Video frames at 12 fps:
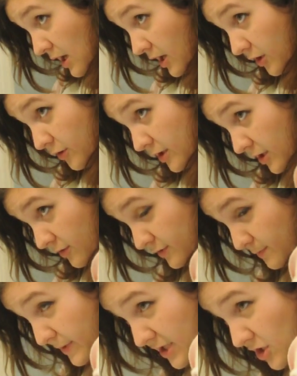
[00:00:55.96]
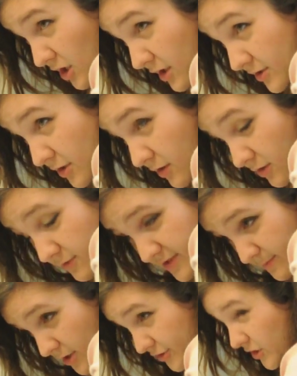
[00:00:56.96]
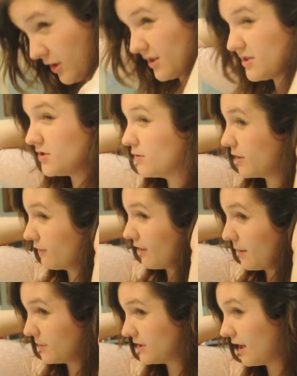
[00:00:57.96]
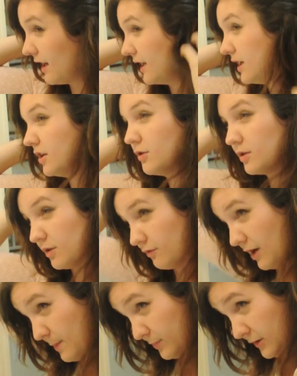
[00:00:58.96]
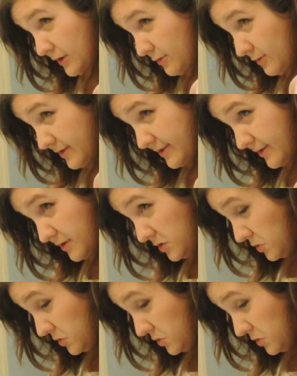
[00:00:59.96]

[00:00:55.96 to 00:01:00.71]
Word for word: You can use big chunks, you can use small chunks, you can wrap tight, you can wrap loose.